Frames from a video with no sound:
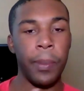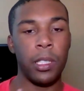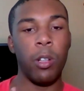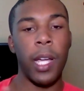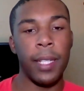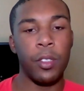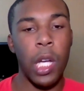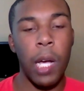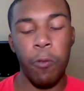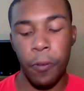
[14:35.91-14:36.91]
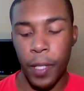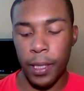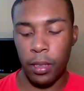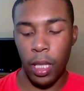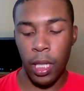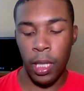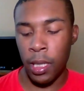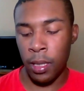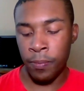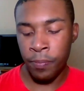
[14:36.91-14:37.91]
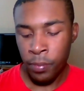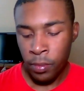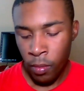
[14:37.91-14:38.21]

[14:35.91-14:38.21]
episode ends off with us seeing